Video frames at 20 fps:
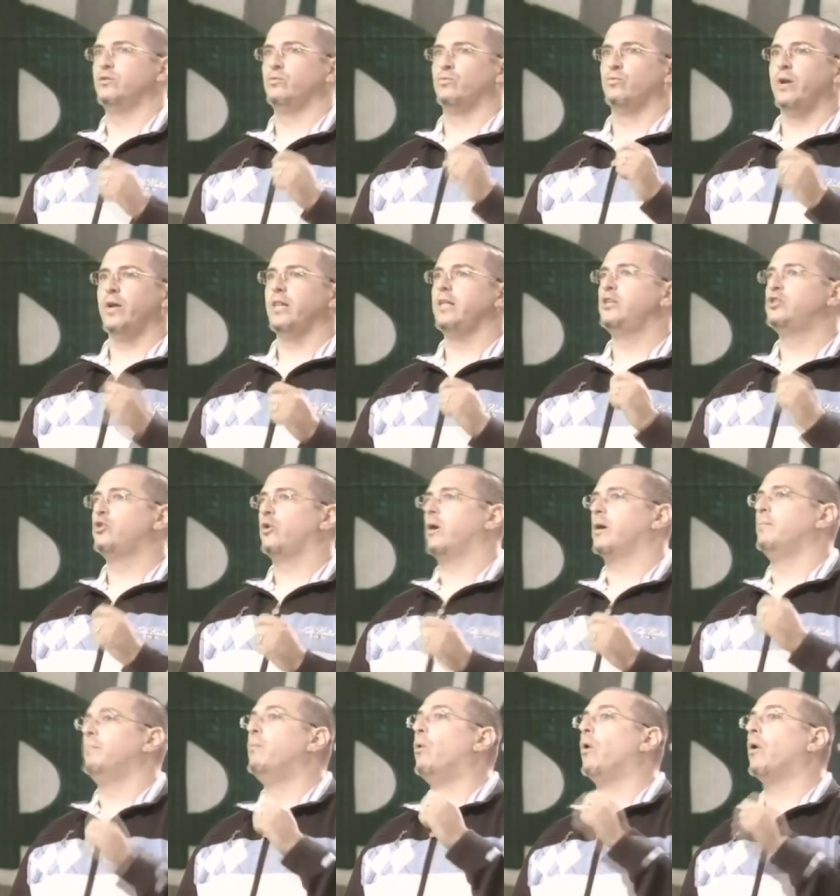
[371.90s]
was really
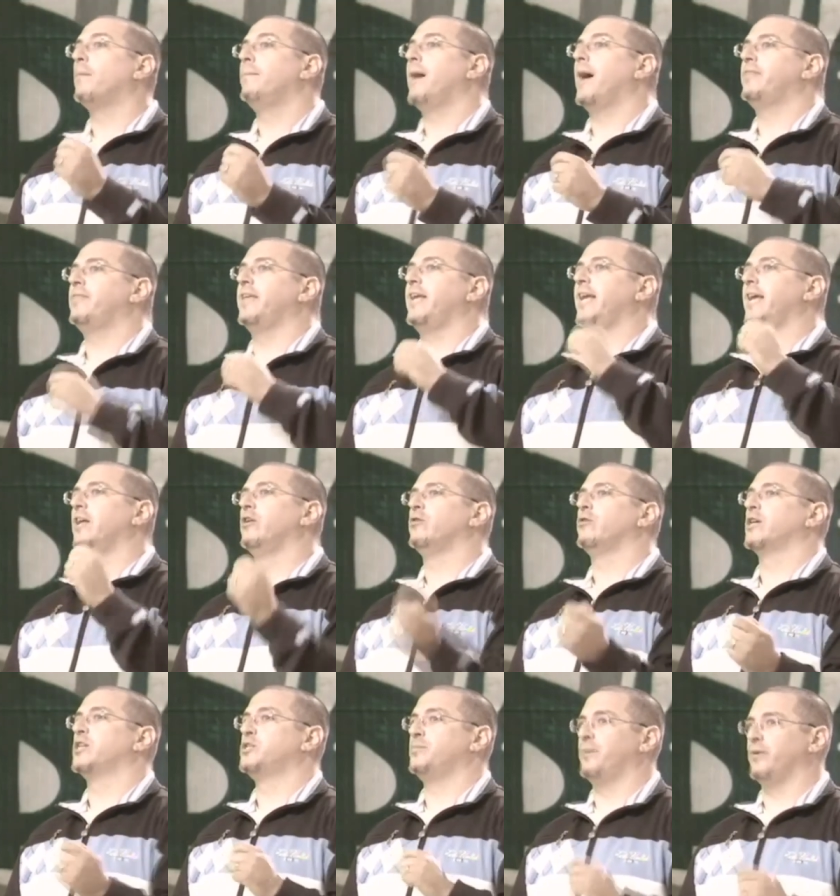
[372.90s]
Terrible. talk more about
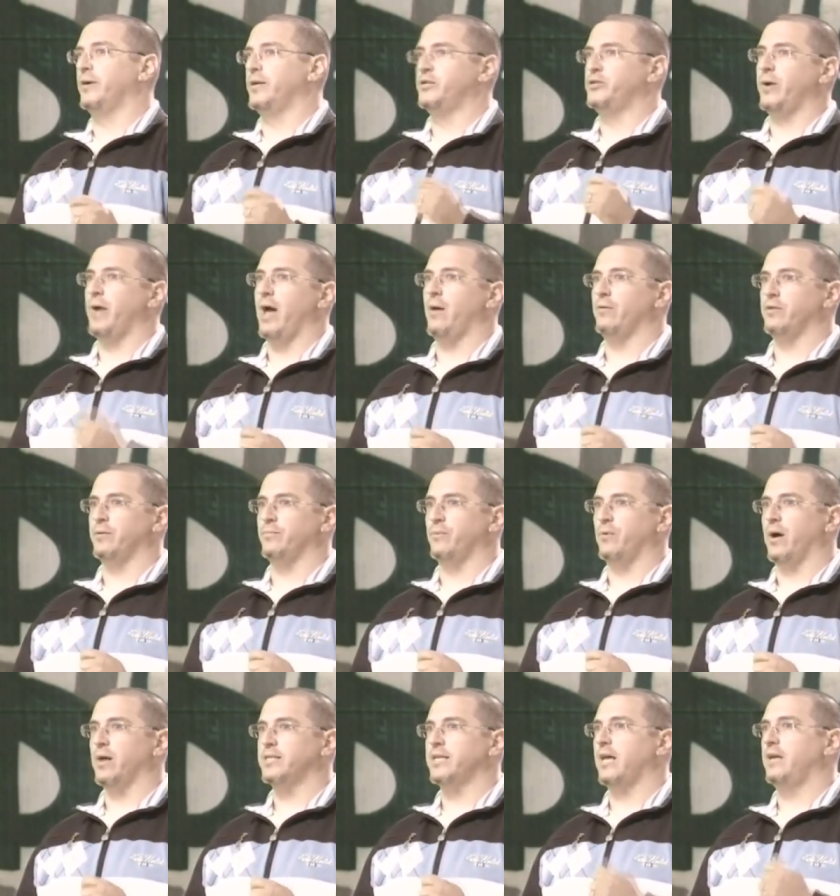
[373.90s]
the inner experience Rapping. you had
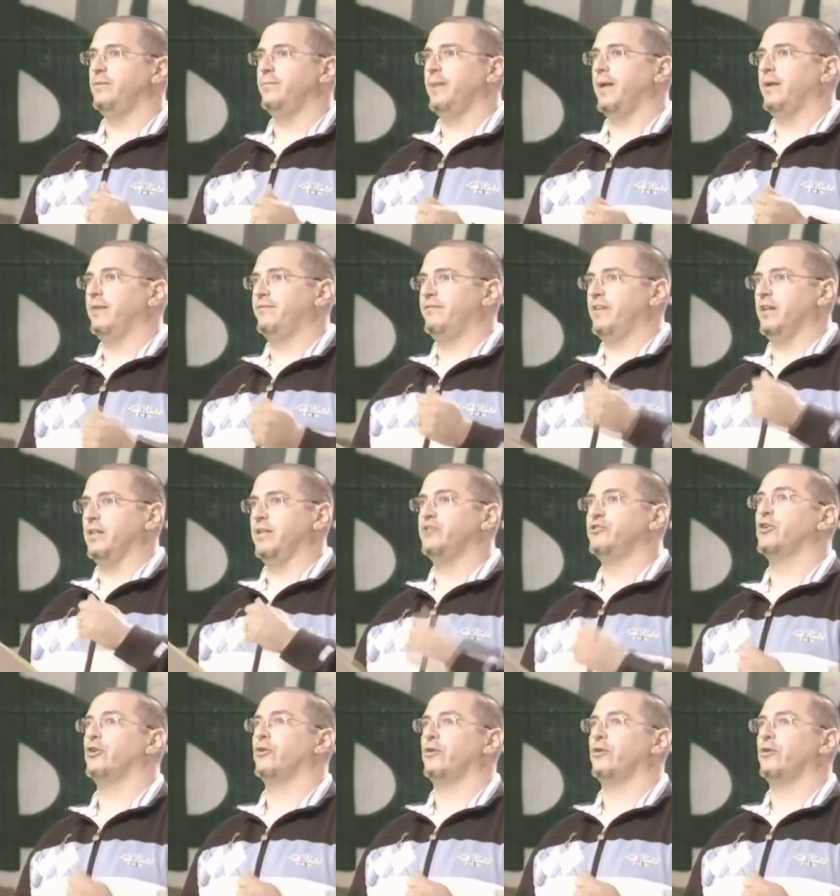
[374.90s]
with the Bronx. I made it feel